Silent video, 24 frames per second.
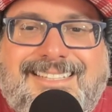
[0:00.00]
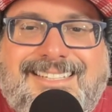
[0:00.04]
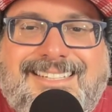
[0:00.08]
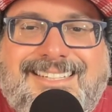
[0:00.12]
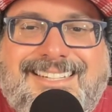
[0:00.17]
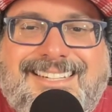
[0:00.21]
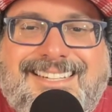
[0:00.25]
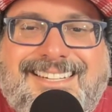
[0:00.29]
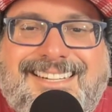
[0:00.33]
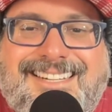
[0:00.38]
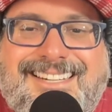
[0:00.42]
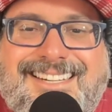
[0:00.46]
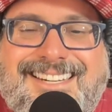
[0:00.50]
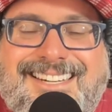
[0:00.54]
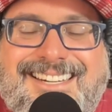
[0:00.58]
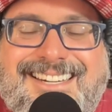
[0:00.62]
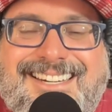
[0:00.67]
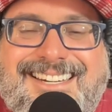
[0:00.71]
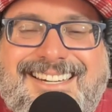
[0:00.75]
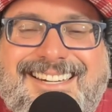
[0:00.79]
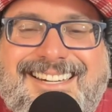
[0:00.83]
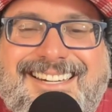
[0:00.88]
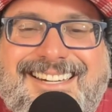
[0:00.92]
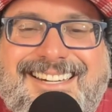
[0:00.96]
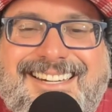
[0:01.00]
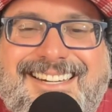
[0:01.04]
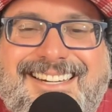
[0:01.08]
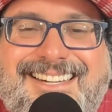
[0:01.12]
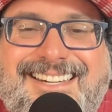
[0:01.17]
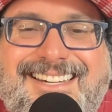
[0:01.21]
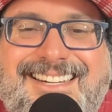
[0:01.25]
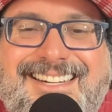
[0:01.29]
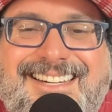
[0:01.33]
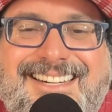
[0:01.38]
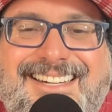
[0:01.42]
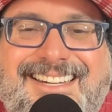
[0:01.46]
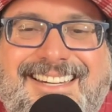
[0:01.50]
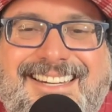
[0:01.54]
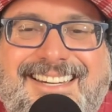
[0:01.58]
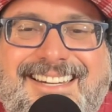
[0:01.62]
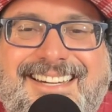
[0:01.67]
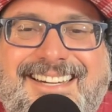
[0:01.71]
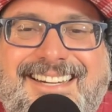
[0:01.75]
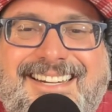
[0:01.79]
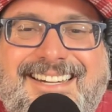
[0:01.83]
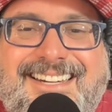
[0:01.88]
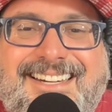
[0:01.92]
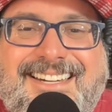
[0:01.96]

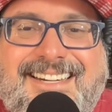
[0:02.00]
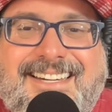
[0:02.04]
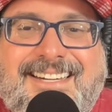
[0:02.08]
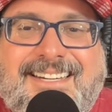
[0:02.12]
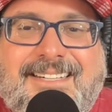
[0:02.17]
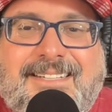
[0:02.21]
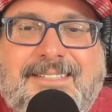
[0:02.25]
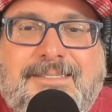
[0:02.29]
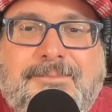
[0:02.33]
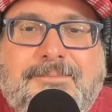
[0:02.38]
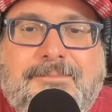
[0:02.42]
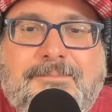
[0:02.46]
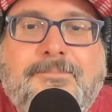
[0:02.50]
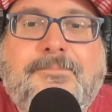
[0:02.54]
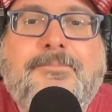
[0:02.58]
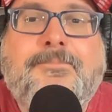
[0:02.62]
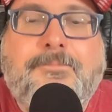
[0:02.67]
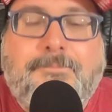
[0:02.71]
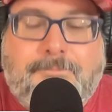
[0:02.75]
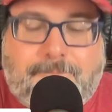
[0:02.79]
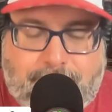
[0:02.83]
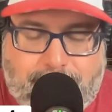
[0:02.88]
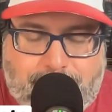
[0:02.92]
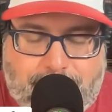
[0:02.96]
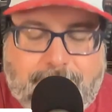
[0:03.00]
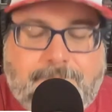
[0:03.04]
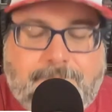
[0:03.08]
[no speech]